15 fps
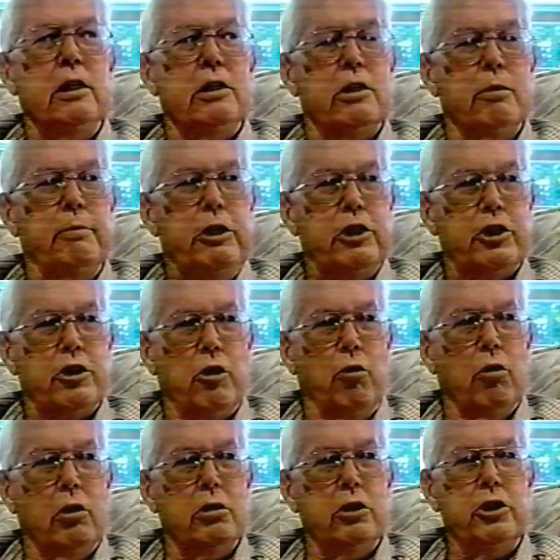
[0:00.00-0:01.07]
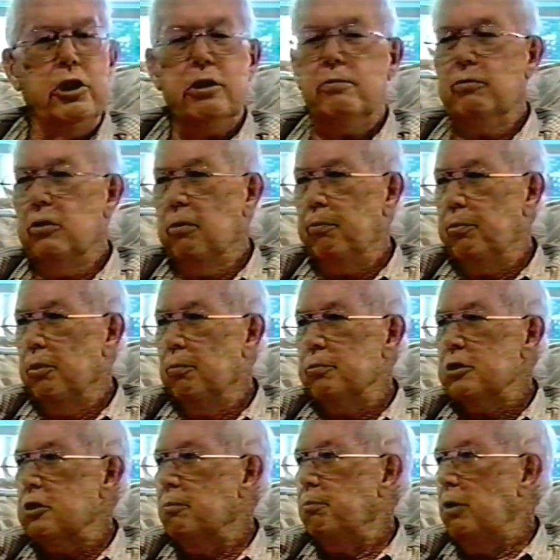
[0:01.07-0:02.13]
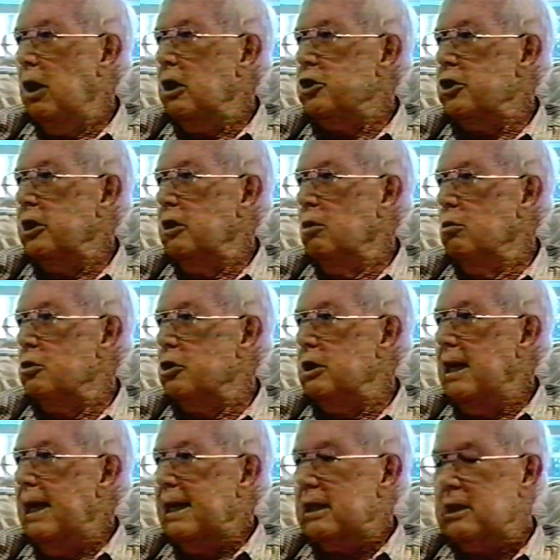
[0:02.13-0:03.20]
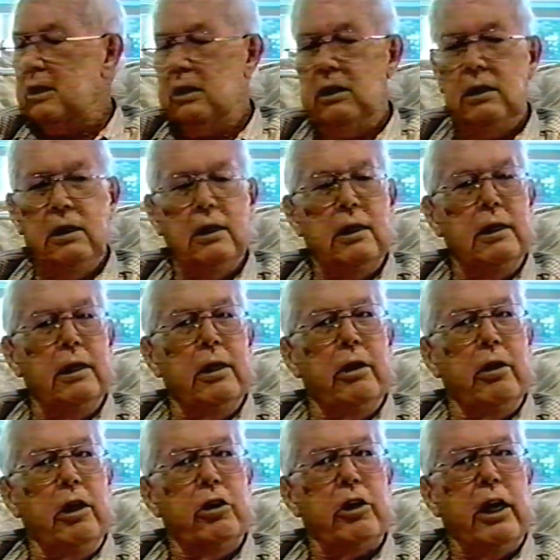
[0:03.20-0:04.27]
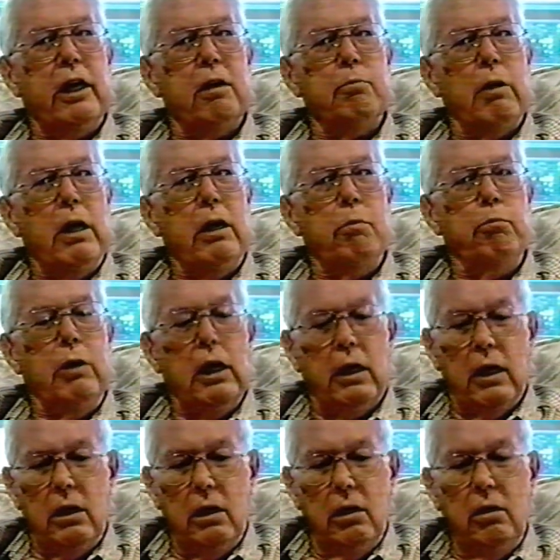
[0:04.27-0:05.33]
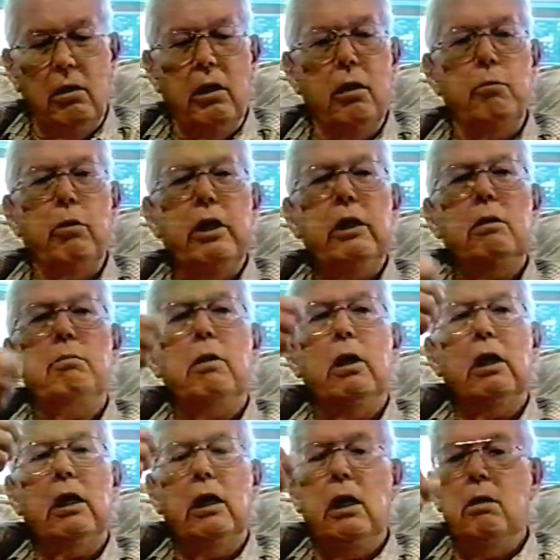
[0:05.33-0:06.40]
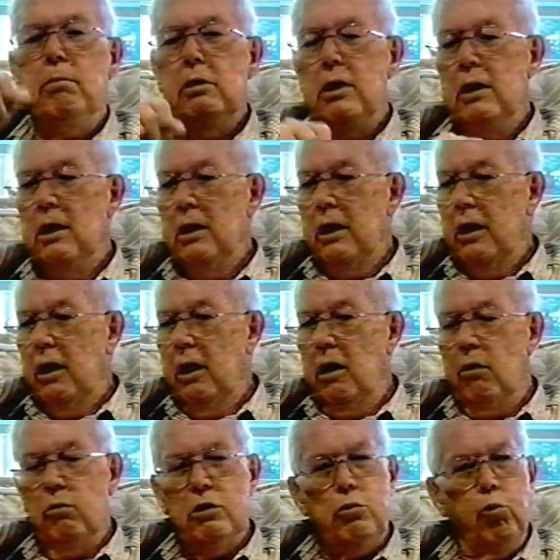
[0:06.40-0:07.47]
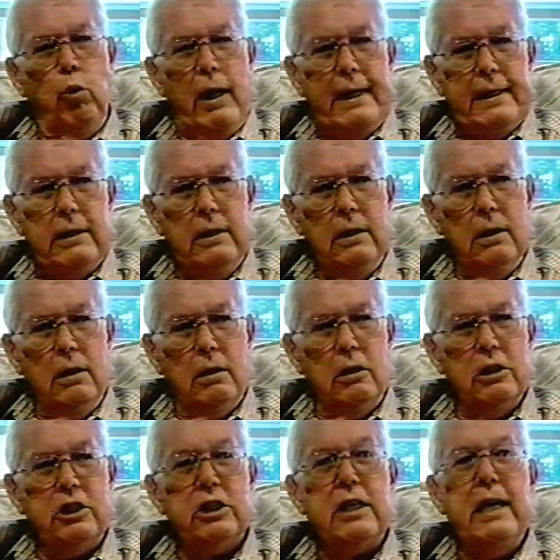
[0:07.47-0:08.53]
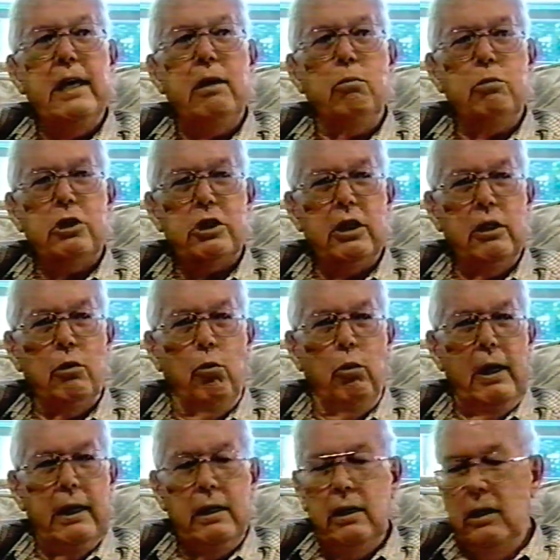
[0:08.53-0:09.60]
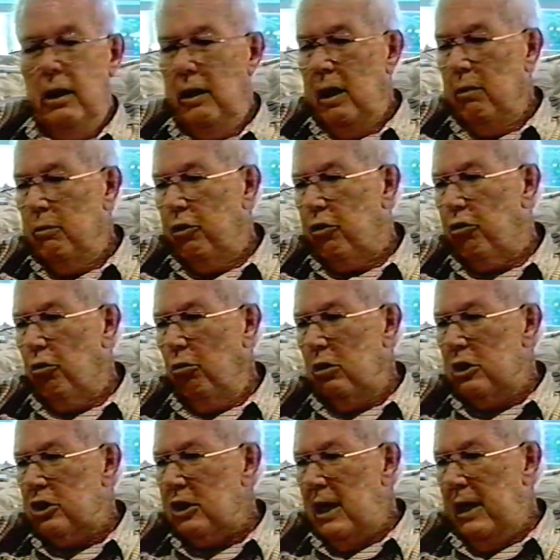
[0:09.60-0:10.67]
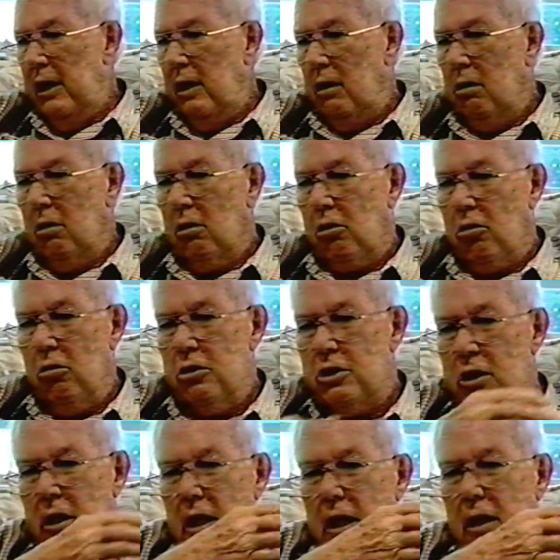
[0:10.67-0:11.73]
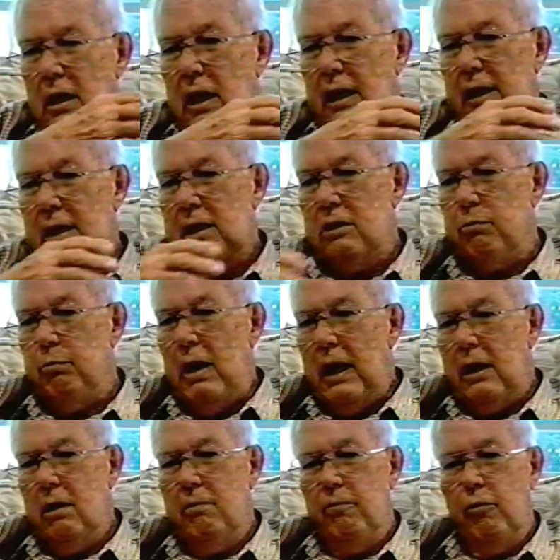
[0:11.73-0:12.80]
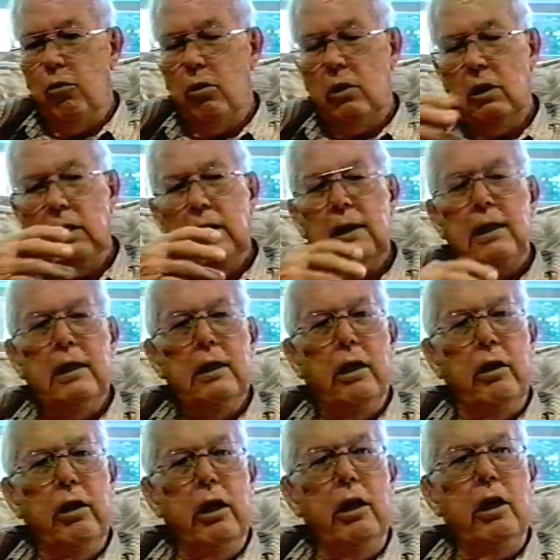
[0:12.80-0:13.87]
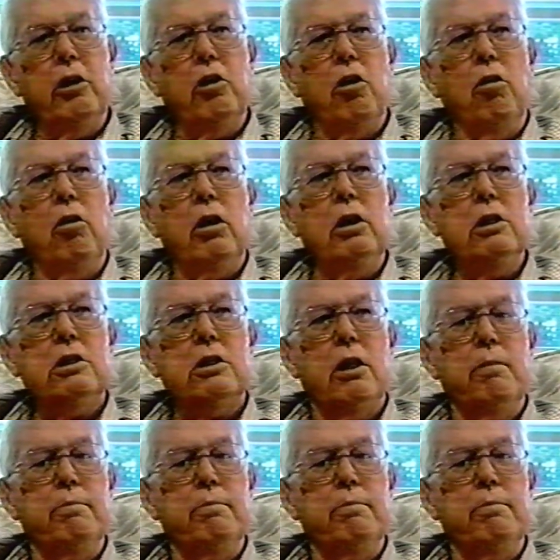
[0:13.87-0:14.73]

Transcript: to be stored just for the purpose of polishing those decks. You take it by the bucket, and they'd bring the bucket up, and it was wet. The sand was still wet, and they would throw it, sand it, across the deck like this, back and forth. And then they'd call us up